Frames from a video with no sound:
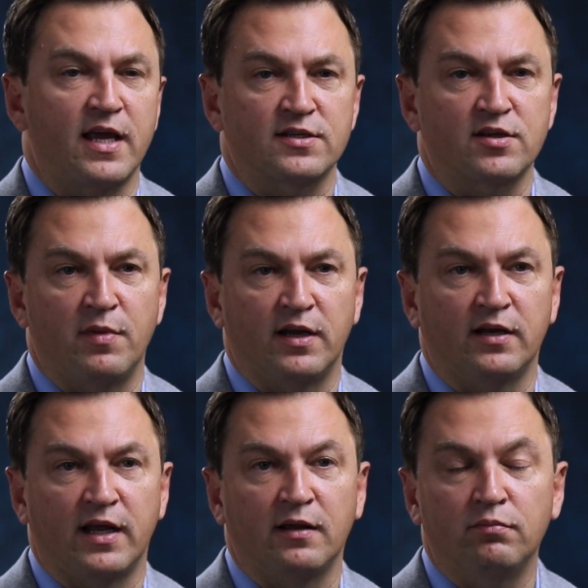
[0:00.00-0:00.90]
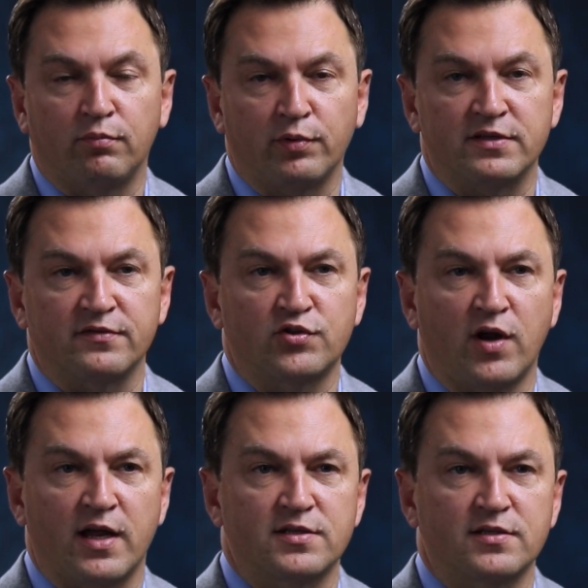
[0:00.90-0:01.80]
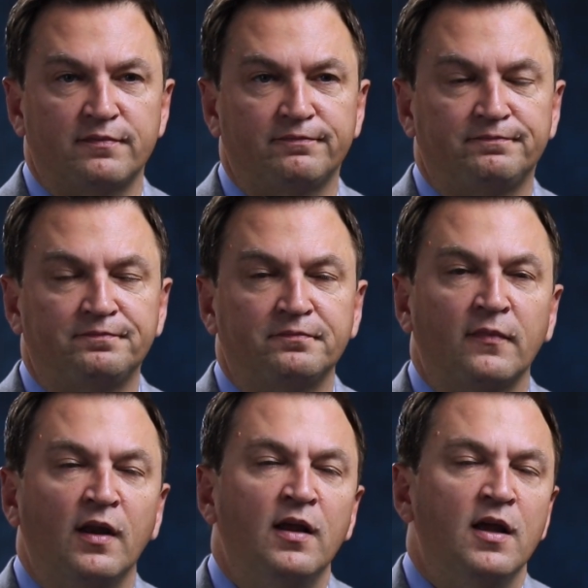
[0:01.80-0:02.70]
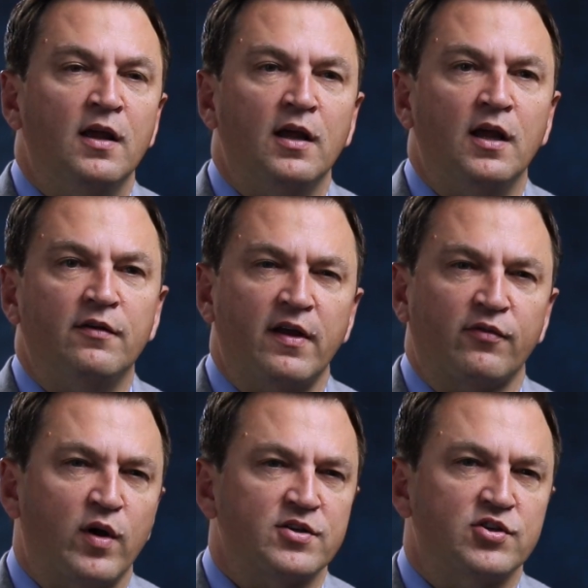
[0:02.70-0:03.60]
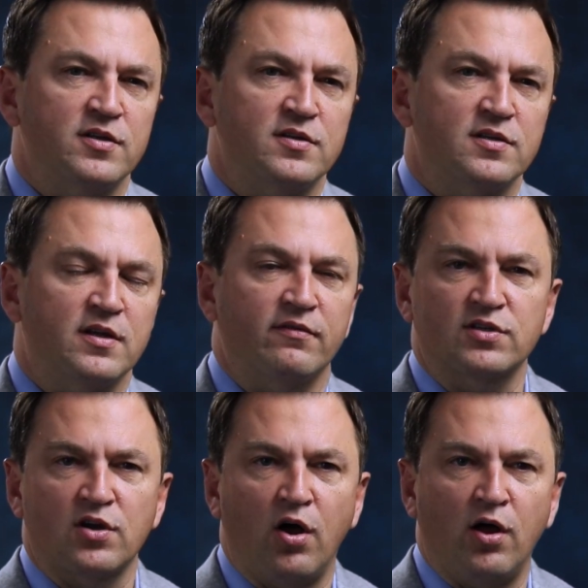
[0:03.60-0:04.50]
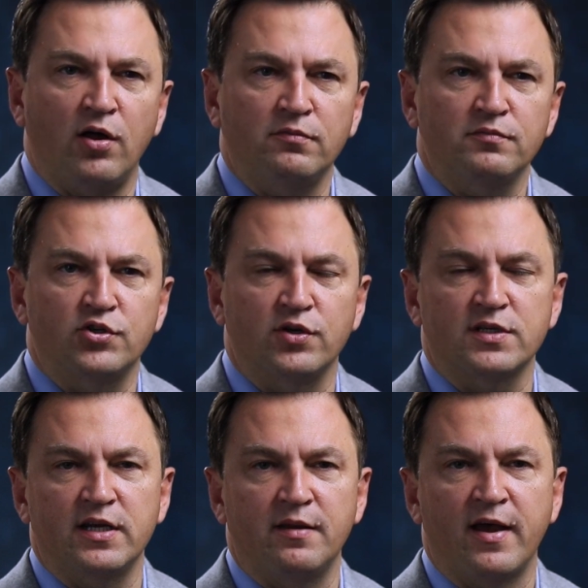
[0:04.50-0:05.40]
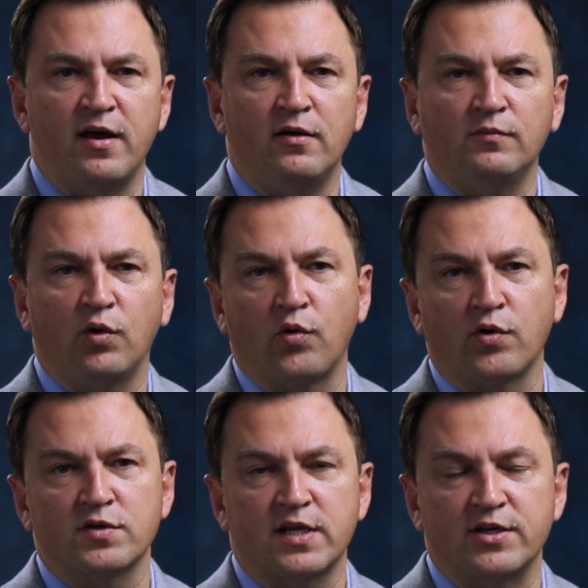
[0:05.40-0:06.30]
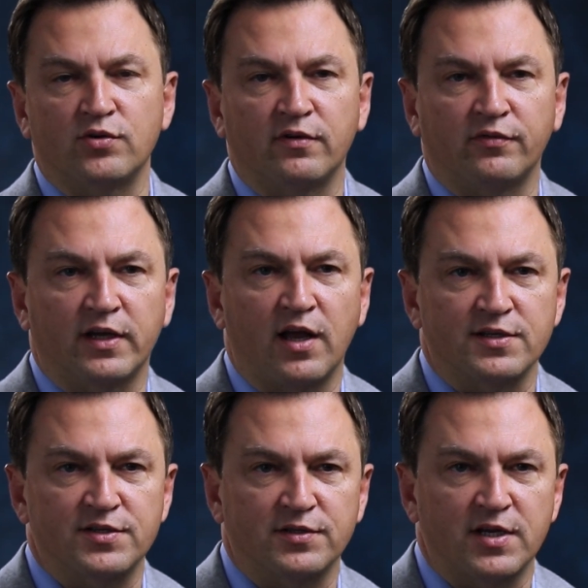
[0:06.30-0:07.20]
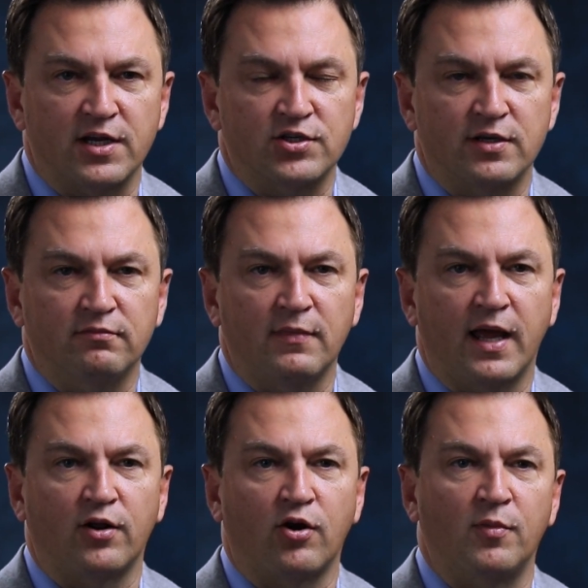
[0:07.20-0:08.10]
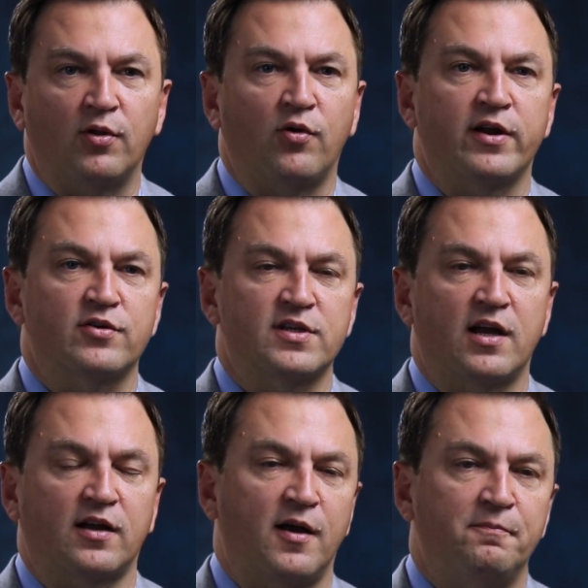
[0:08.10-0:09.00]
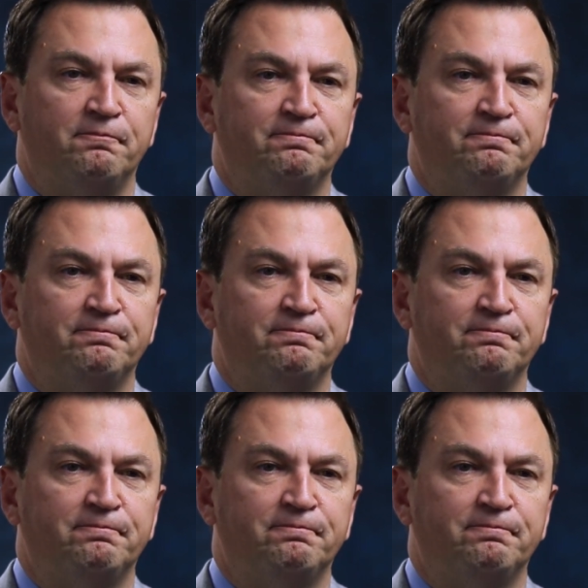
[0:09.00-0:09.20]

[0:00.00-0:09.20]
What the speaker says: has committed a breach of trust. If you have questions, give us a call, shoot us an email, or schedule a free consultation at rmolawyers.com.